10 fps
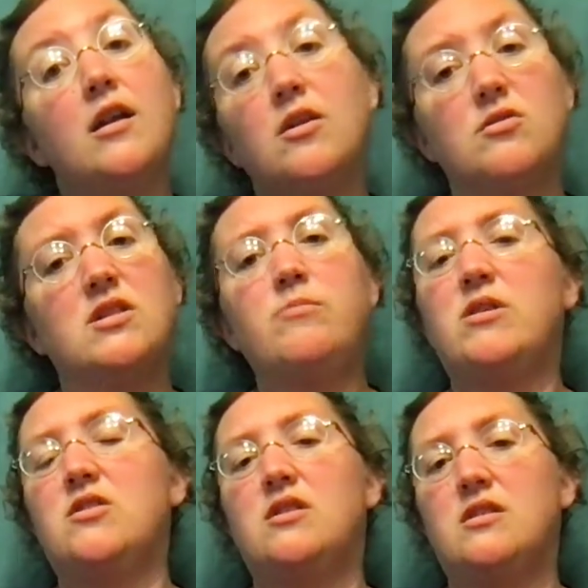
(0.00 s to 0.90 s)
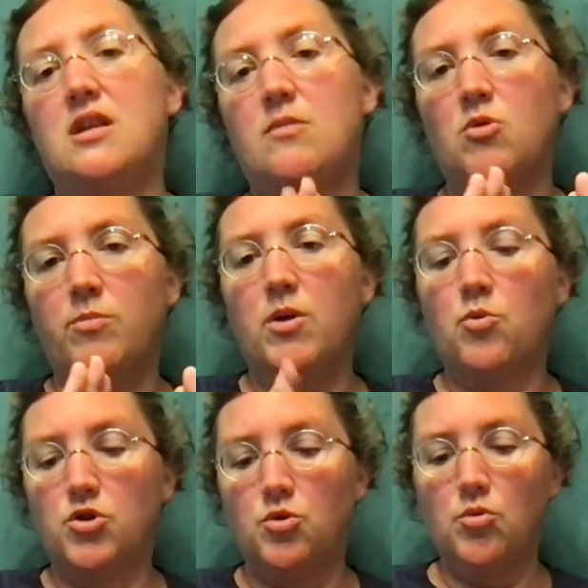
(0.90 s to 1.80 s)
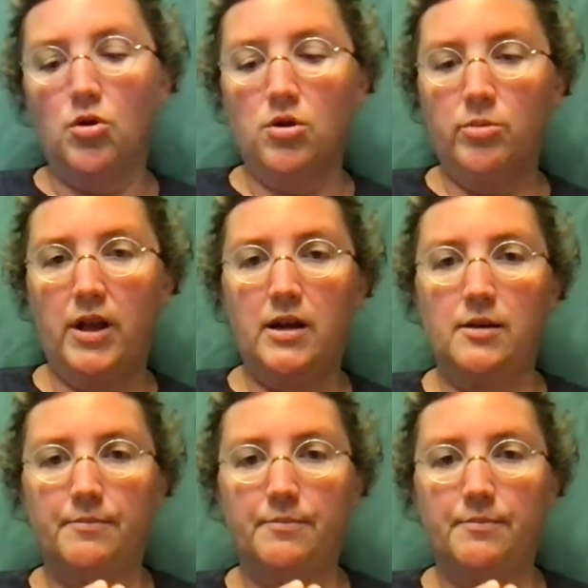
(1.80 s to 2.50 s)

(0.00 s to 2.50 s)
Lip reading: Don't see much of this anymore, but to rollerblade,